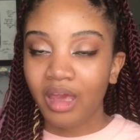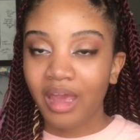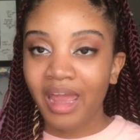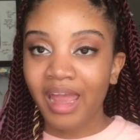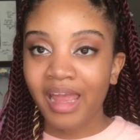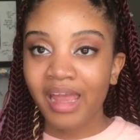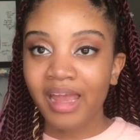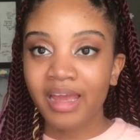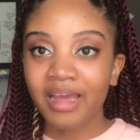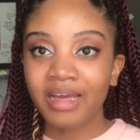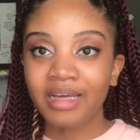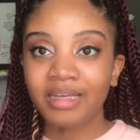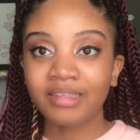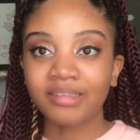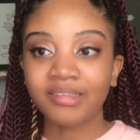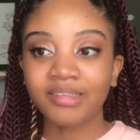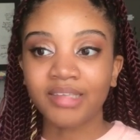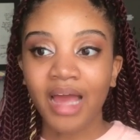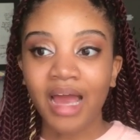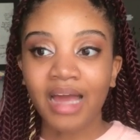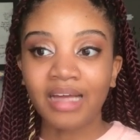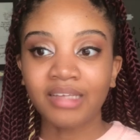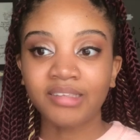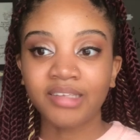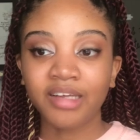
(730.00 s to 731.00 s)
and
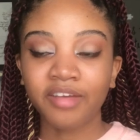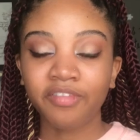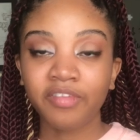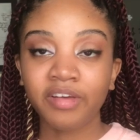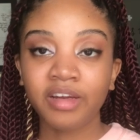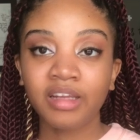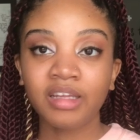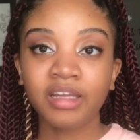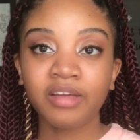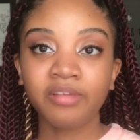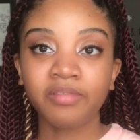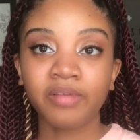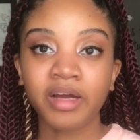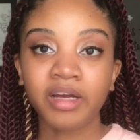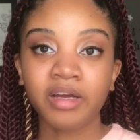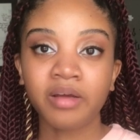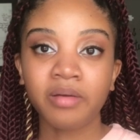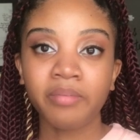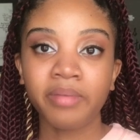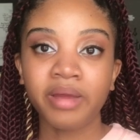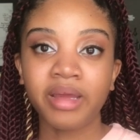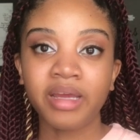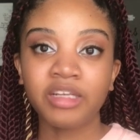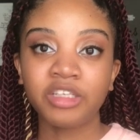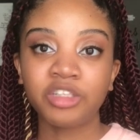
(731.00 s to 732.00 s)
I definitely
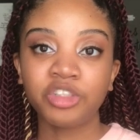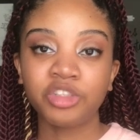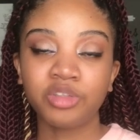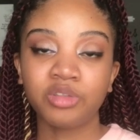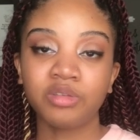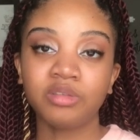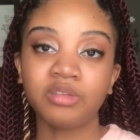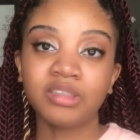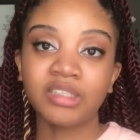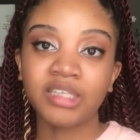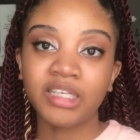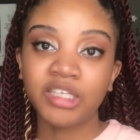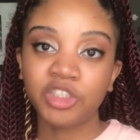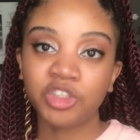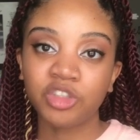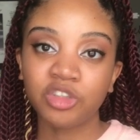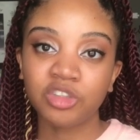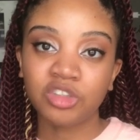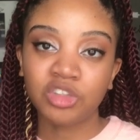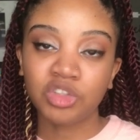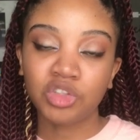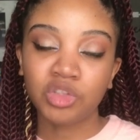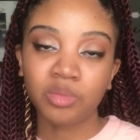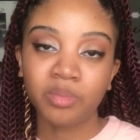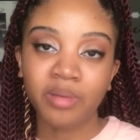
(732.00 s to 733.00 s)
recommend
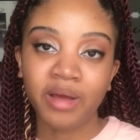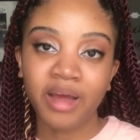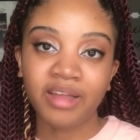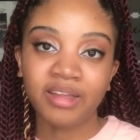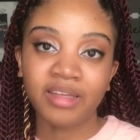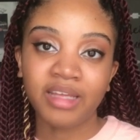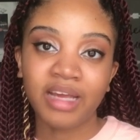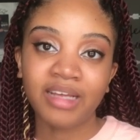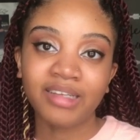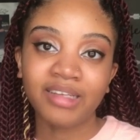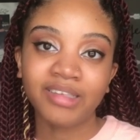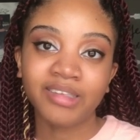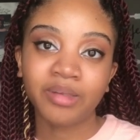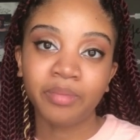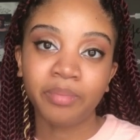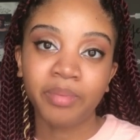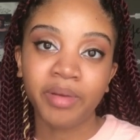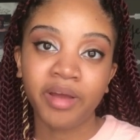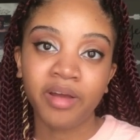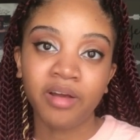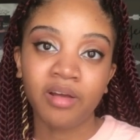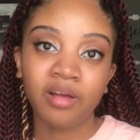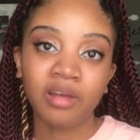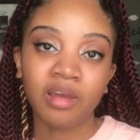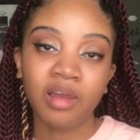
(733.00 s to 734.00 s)
teachers to buy that to
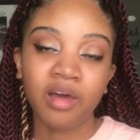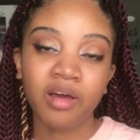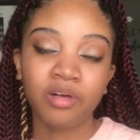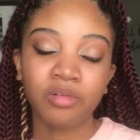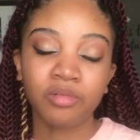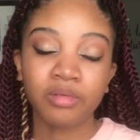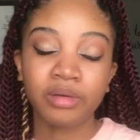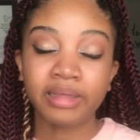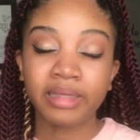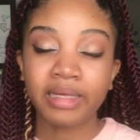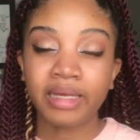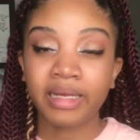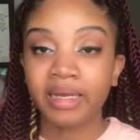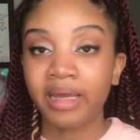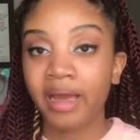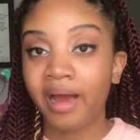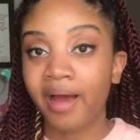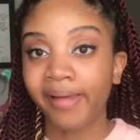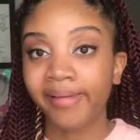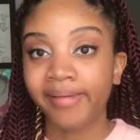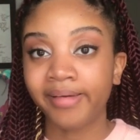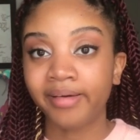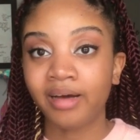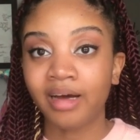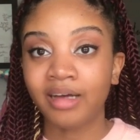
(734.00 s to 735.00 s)
pair along with any
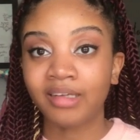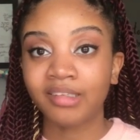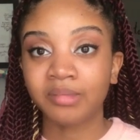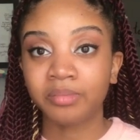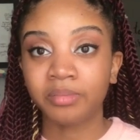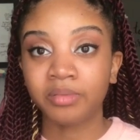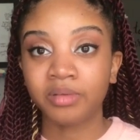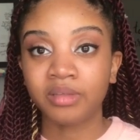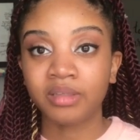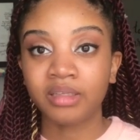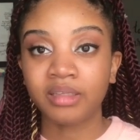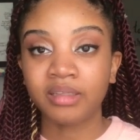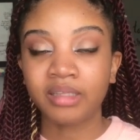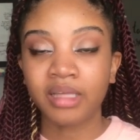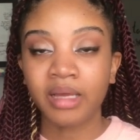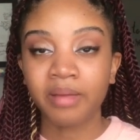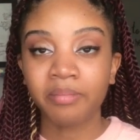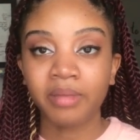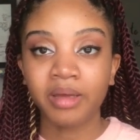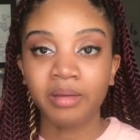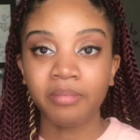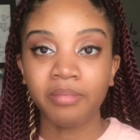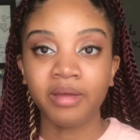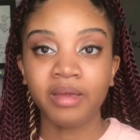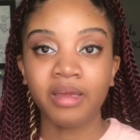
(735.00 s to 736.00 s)
Holocaust book that they
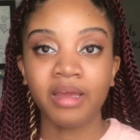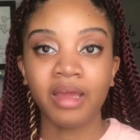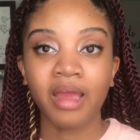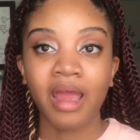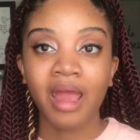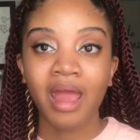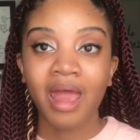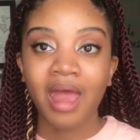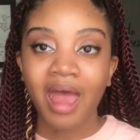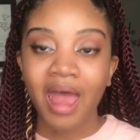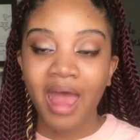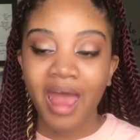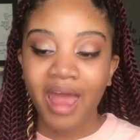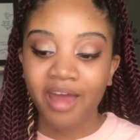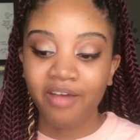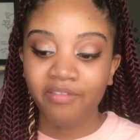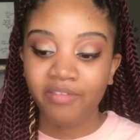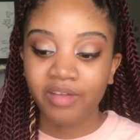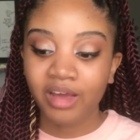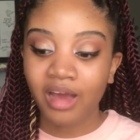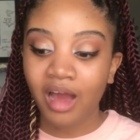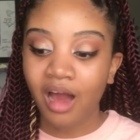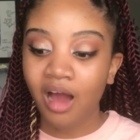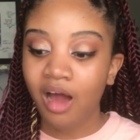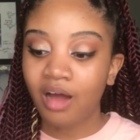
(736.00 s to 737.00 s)
may be
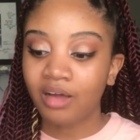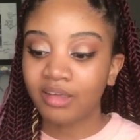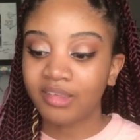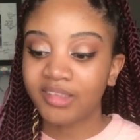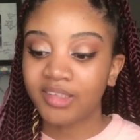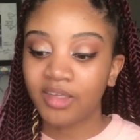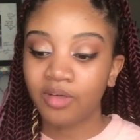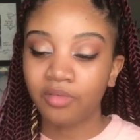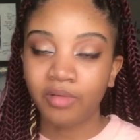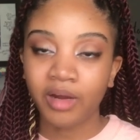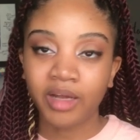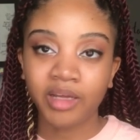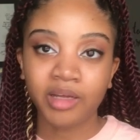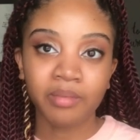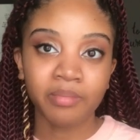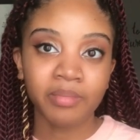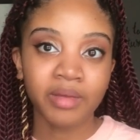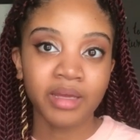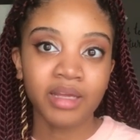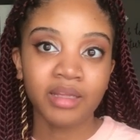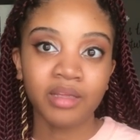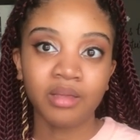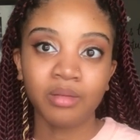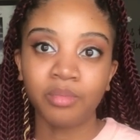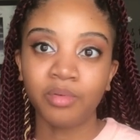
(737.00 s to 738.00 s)
having. I also
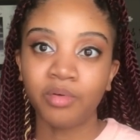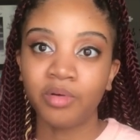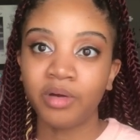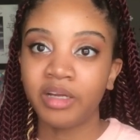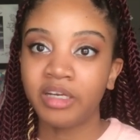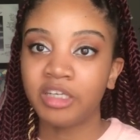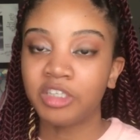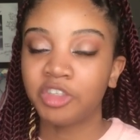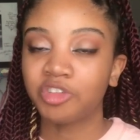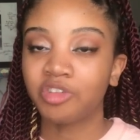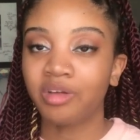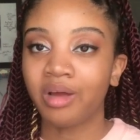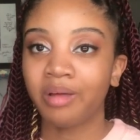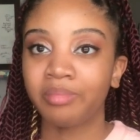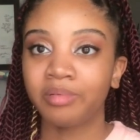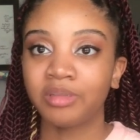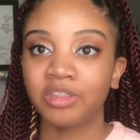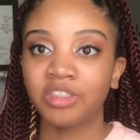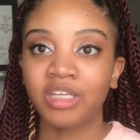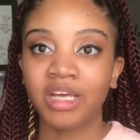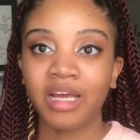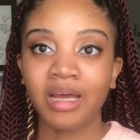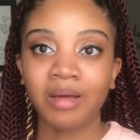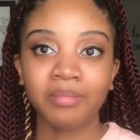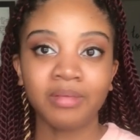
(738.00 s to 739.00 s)
recommend The Boy in the Striped
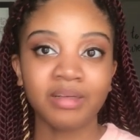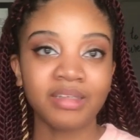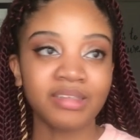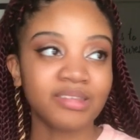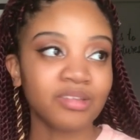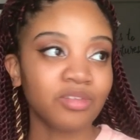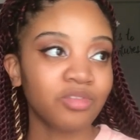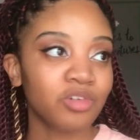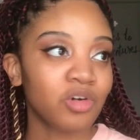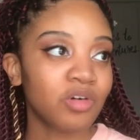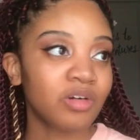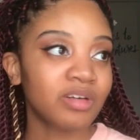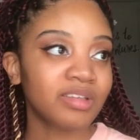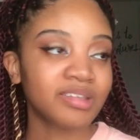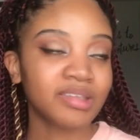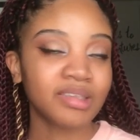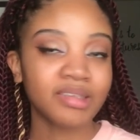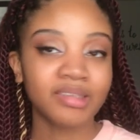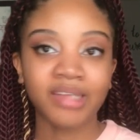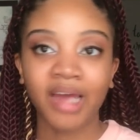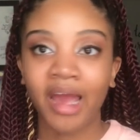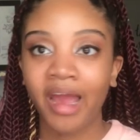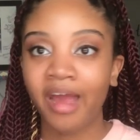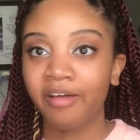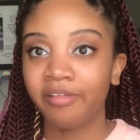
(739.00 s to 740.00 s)
Pajamas, of course, The
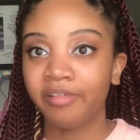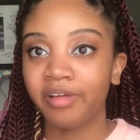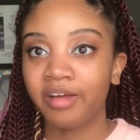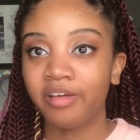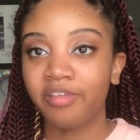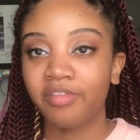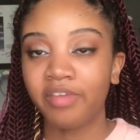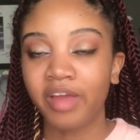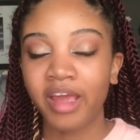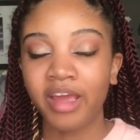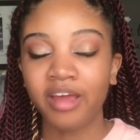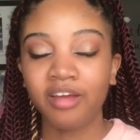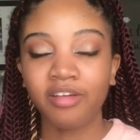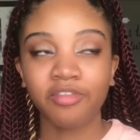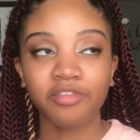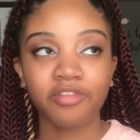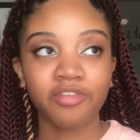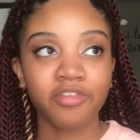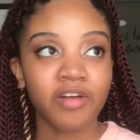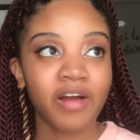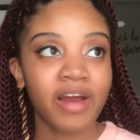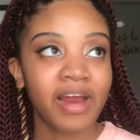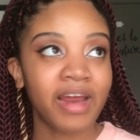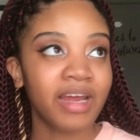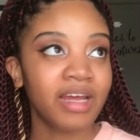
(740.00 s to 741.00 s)
Diary of Anne
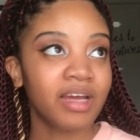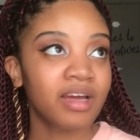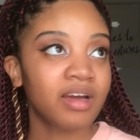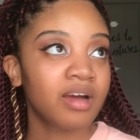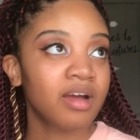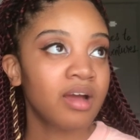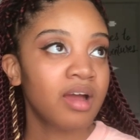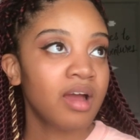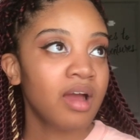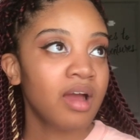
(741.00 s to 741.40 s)
Frank.